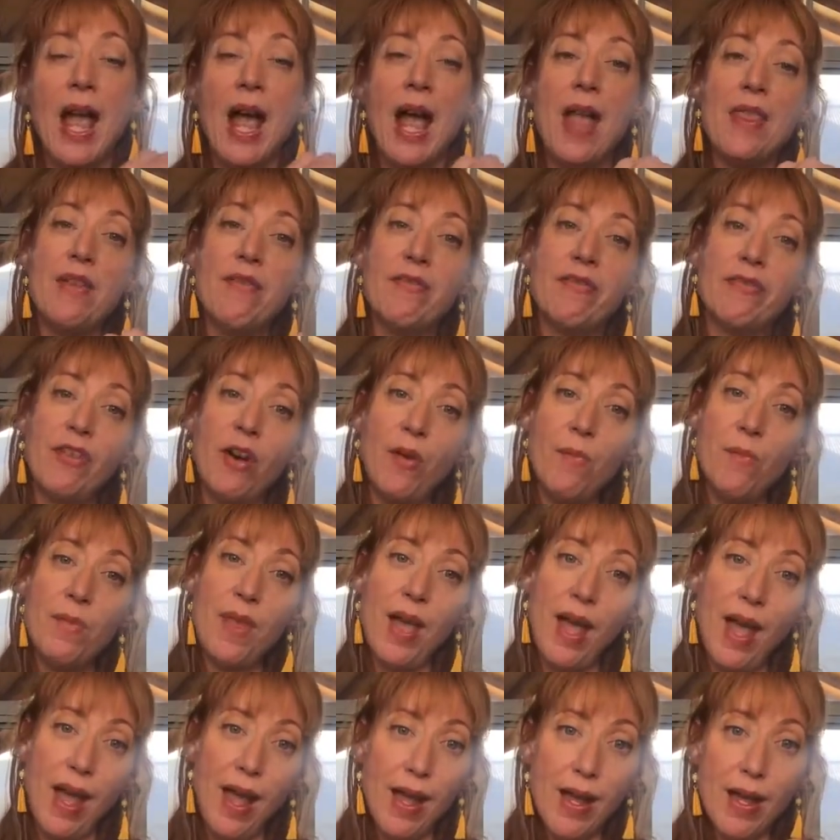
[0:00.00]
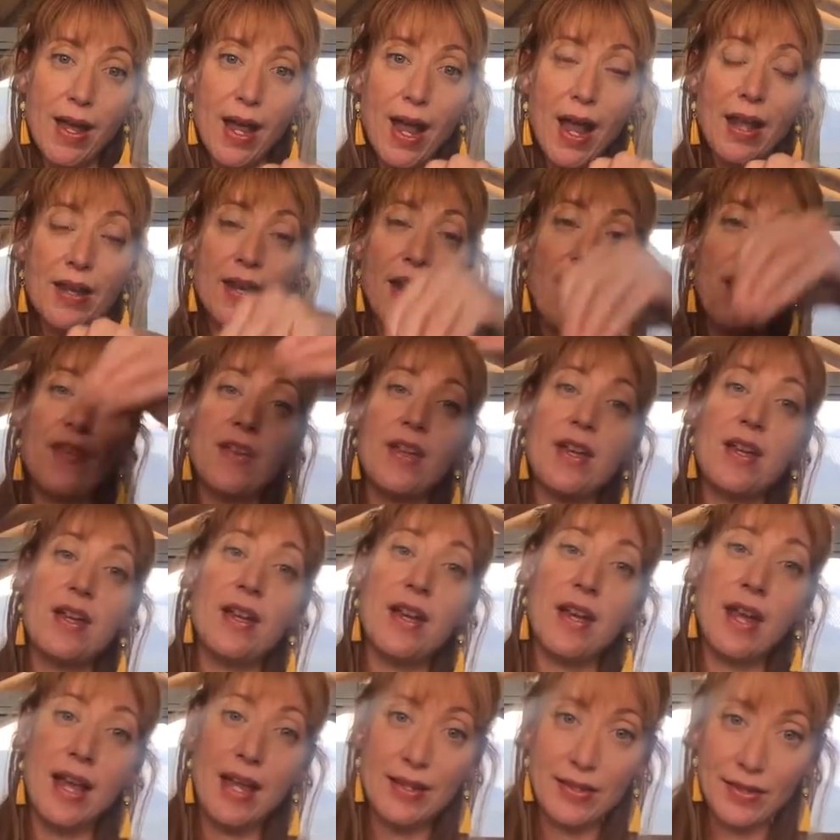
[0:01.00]
And then from that, another
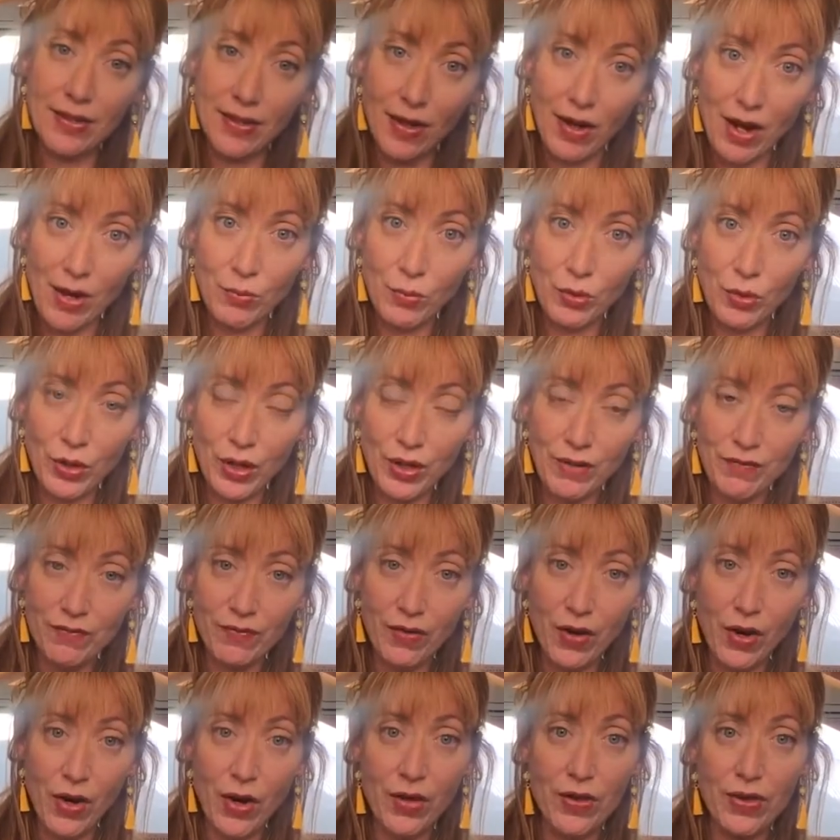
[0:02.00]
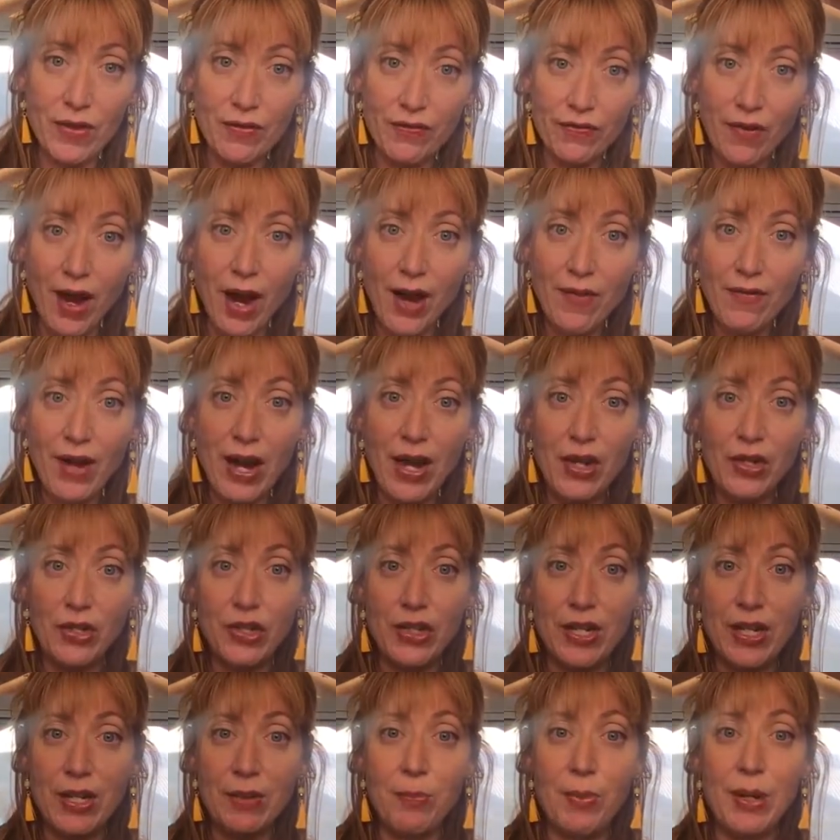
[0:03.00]
enzyme will convert the
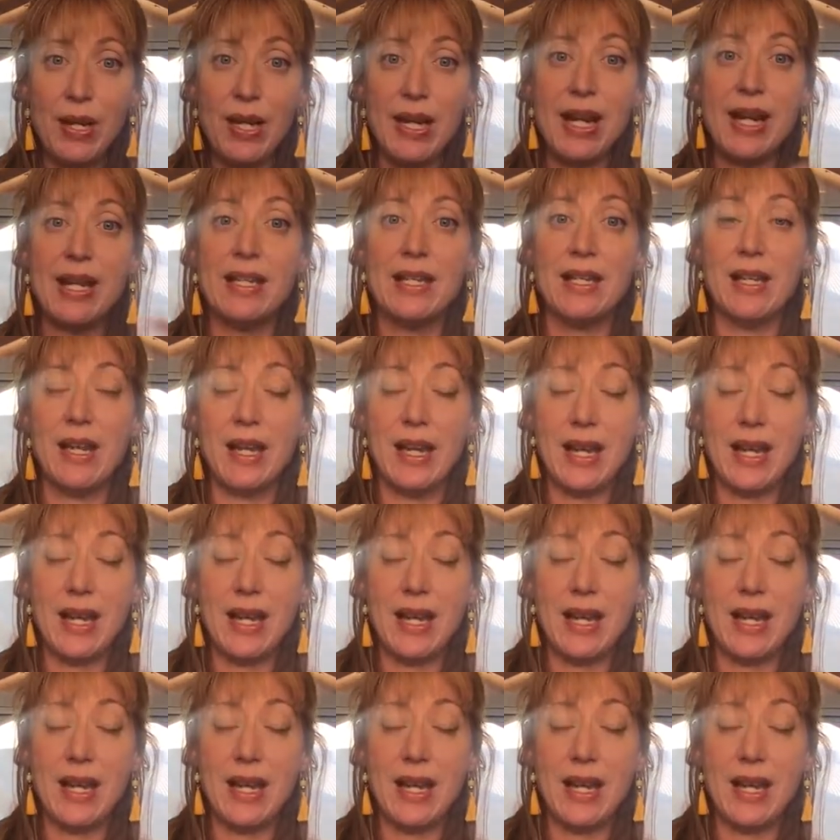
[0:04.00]
5-HTP